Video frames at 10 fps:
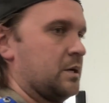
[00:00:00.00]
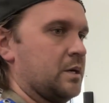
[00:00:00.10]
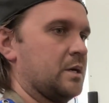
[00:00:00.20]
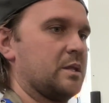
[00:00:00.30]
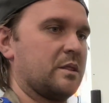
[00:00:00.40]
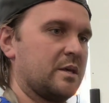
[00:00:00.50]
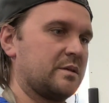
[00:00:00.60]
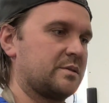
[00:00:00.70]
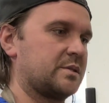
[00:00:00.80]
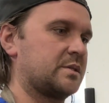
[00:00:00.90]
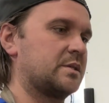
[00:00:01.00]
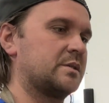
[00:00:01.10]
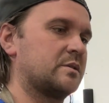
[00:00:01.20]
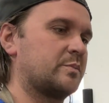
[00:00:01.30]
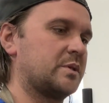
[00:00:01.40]
and this is
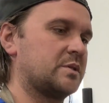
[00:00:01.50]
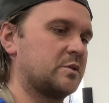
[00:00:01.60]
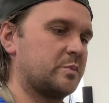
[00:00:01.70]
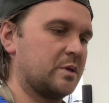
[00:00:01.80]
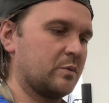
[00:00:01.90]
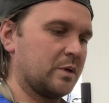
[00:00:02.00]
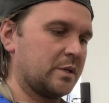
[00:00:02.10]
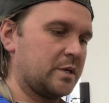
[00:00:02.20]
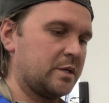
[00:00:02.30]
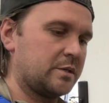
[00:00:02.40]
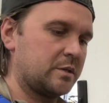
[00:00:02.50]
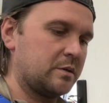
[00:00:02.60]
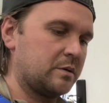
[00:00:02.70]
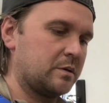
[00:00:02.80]
the piece that's being welded onto,